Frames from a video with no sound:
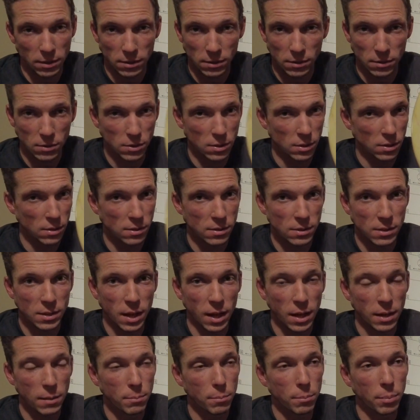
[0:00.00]
It's just
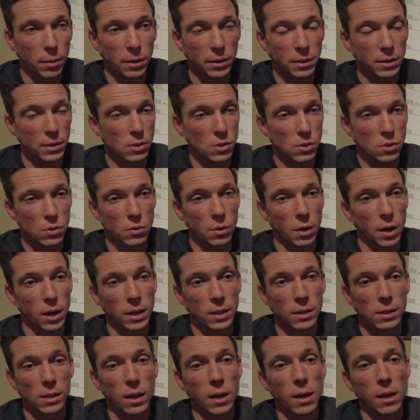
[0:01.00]
dead bullet
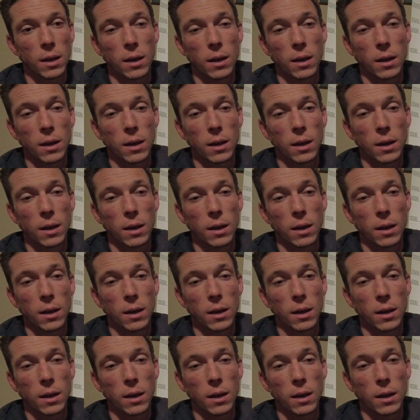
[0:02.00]
straight.